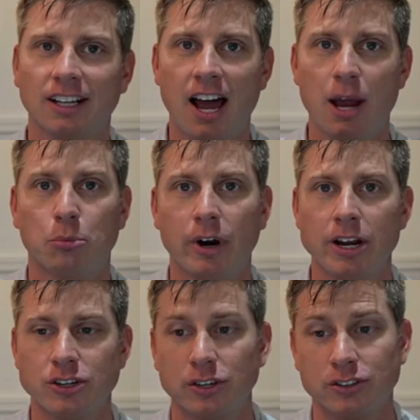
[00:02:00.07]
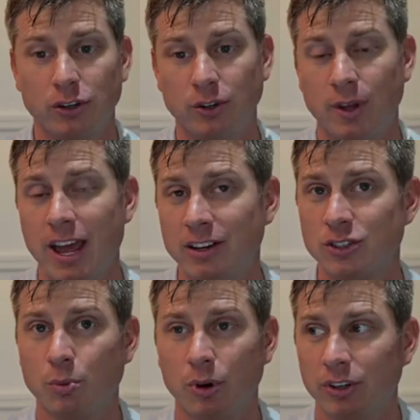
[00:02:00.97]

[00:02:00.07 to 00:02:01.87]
a high pressure. So you can't just put,